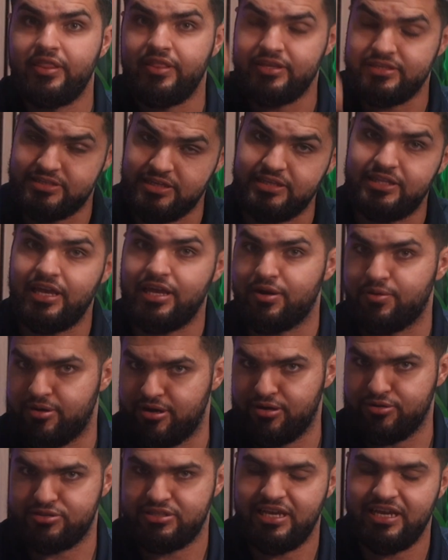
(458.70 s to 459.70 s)
this is a data
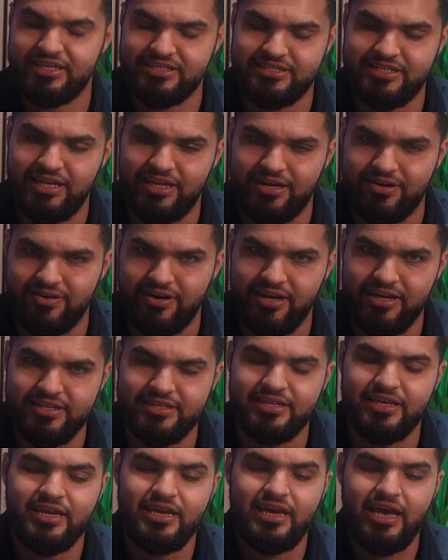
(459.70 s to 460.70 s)
warehouse that has data, right?
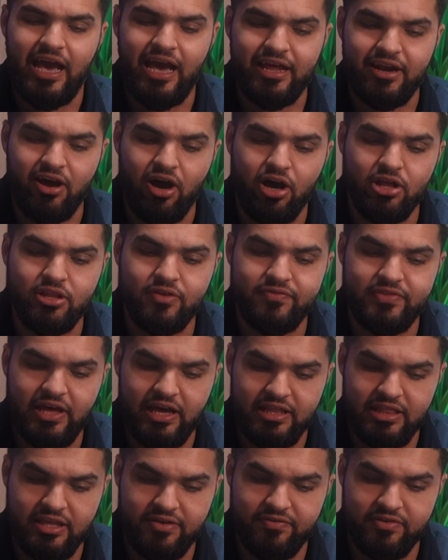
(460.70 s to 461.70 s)
And all of
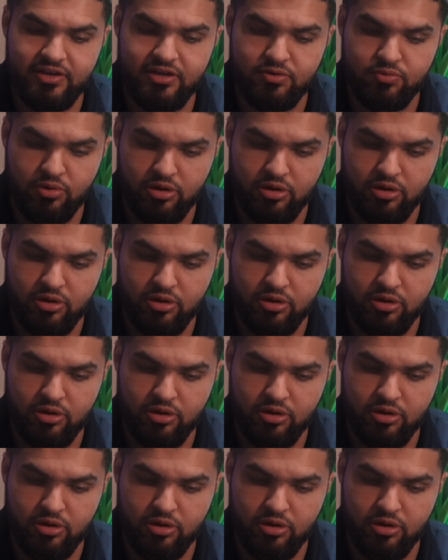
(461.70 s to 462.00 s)
that living in